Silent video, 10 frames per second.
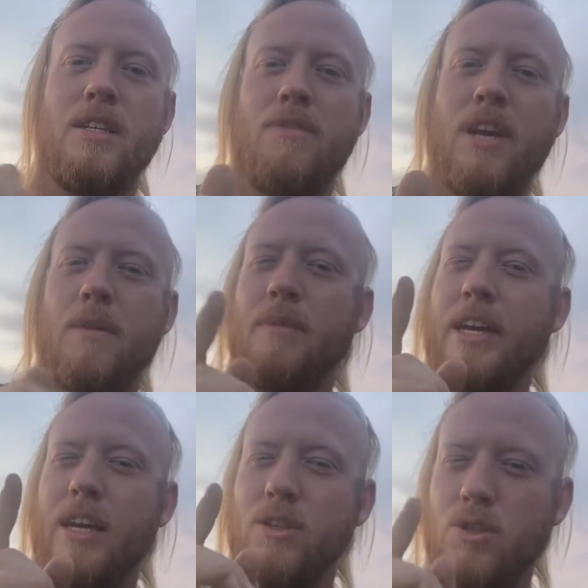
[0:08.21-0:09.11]
divide up
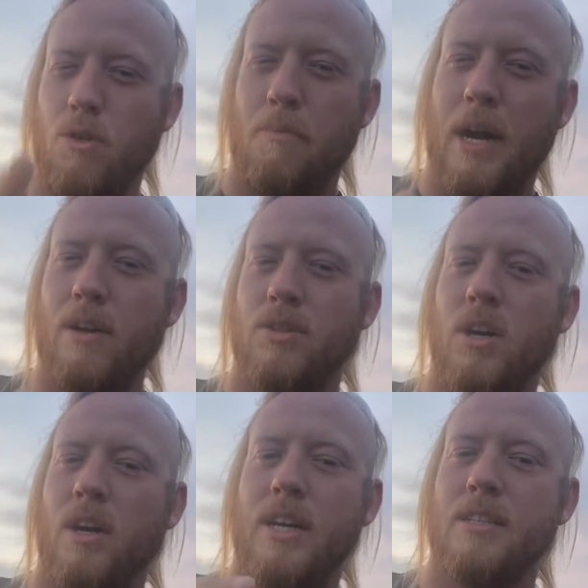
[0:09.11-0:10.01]
like so
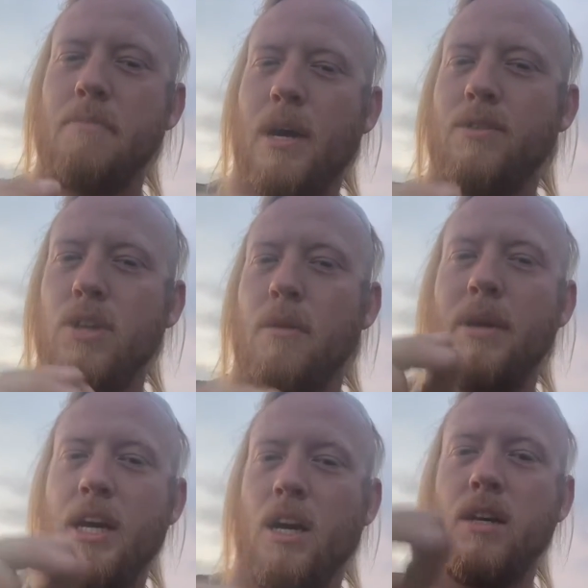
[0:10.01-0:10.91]
biochar isn't biochar
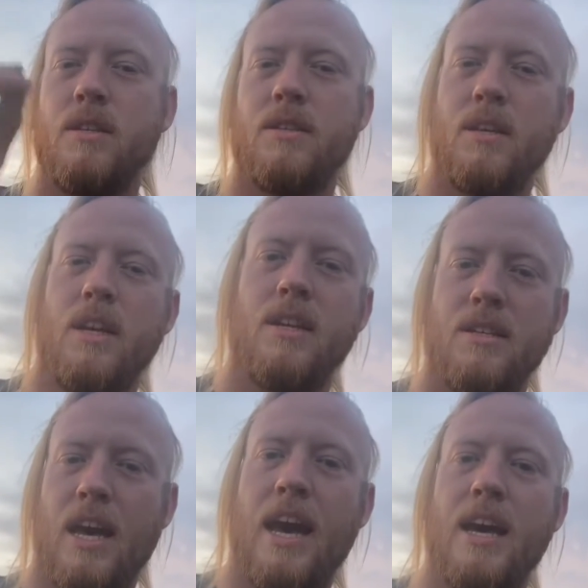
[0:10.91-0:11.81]
because it
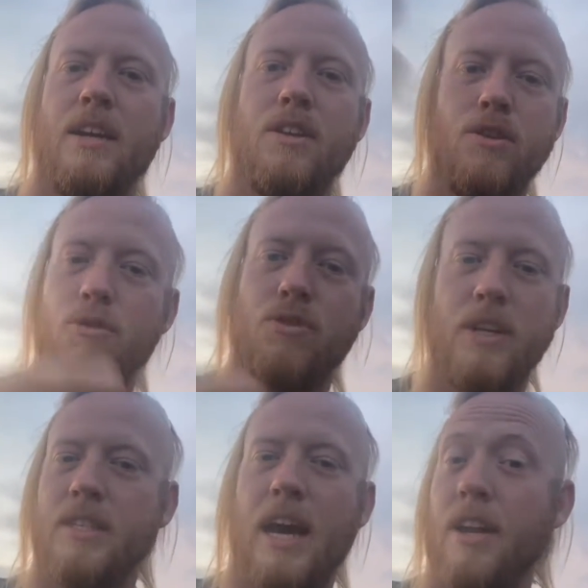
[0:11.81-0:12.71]
has had
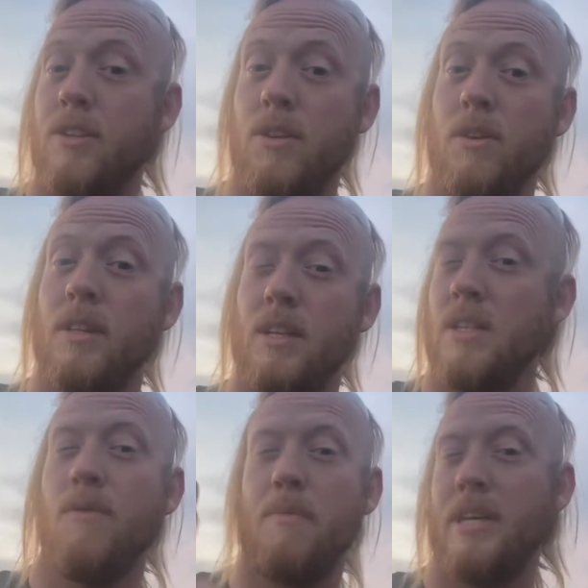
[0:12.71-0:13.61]
nutrients added to it. That's
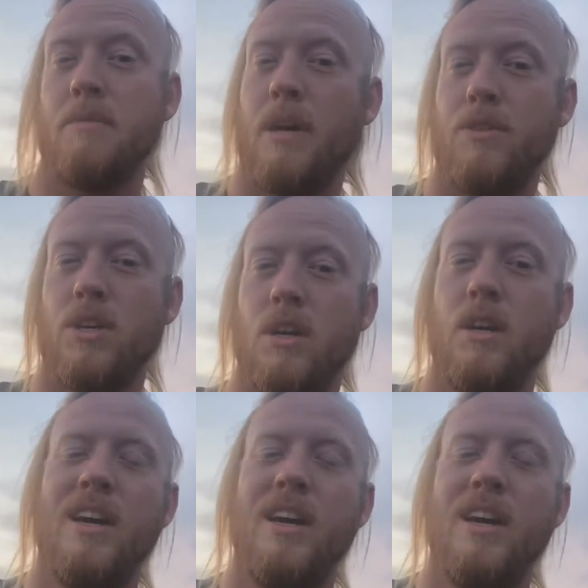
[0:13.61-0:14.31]
not what makes it biochar.